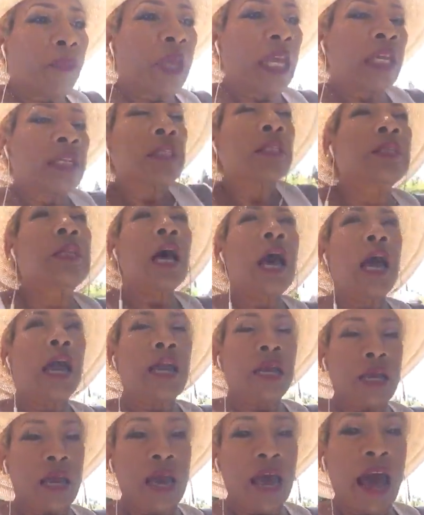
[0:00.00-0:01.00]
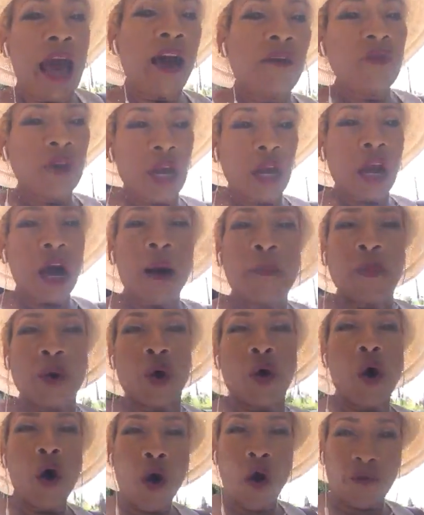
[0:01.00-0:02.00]
it's like having a cup of
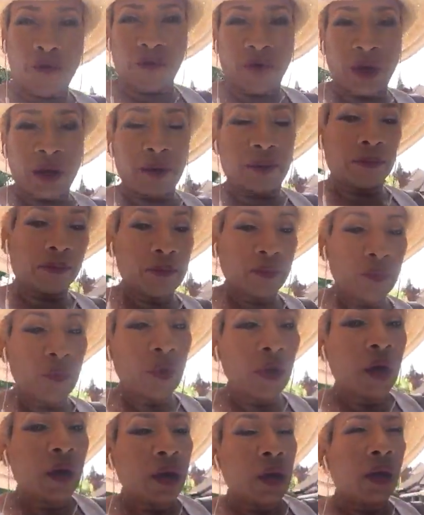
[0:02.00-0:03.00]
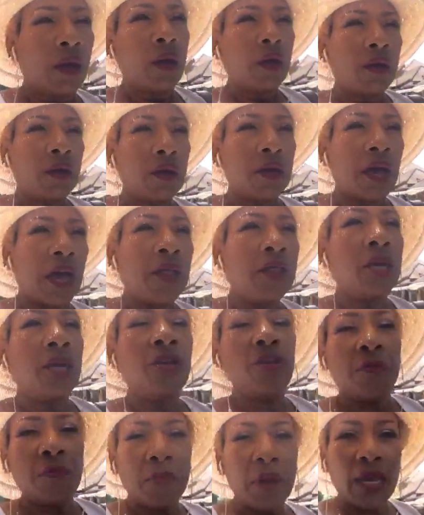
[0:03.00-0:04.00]
coffee. And
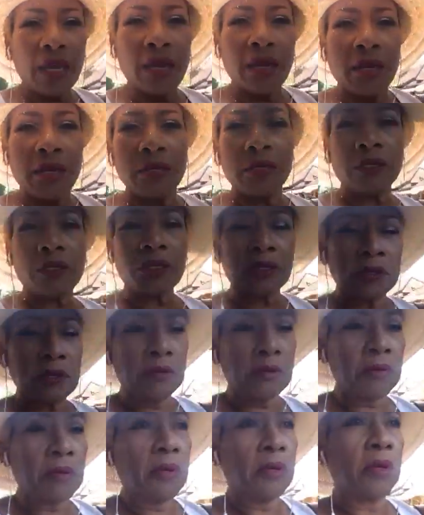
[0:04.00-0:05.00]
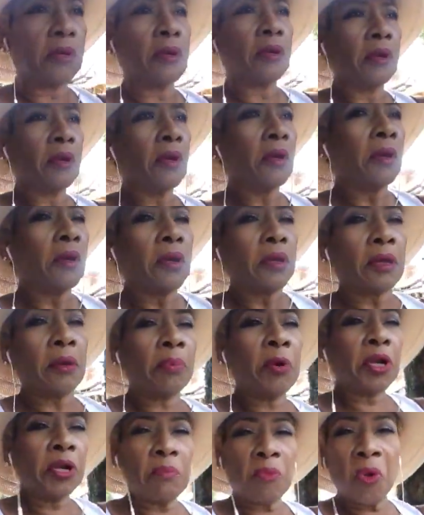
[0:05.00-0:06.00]
then you make it into, you
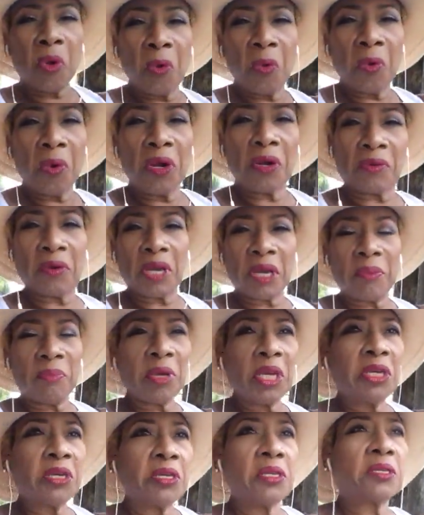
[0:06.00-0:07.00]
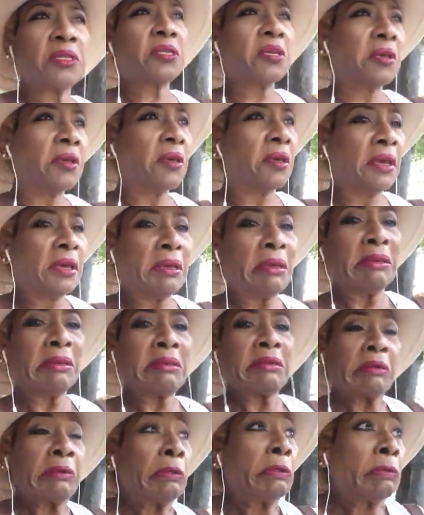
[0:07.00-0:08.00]
put more water in it because,
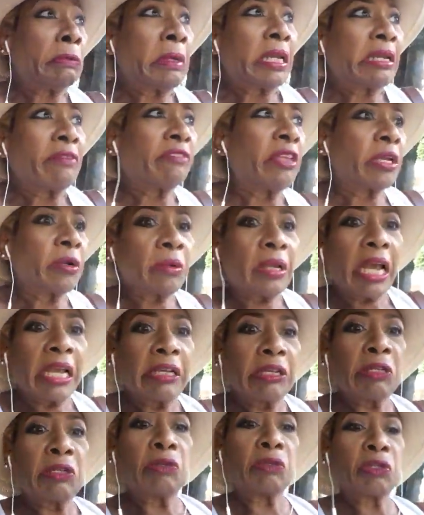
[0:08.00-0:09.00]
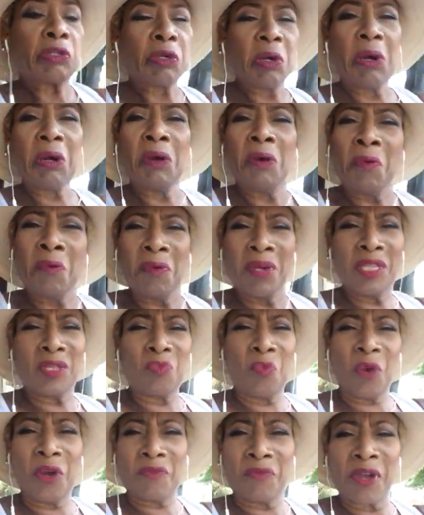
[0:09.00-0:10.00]
ooh, what if they don't like it too strong? Who wants
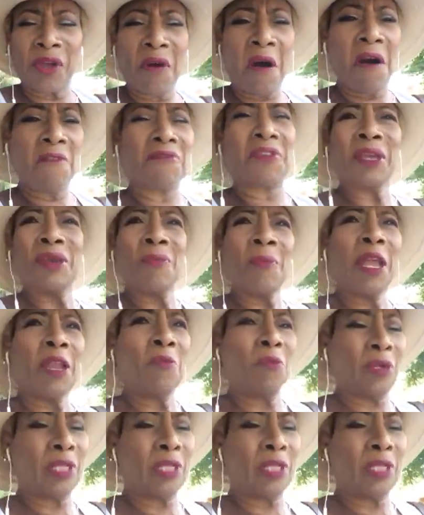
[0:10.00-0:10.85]
watery coffee? Nobody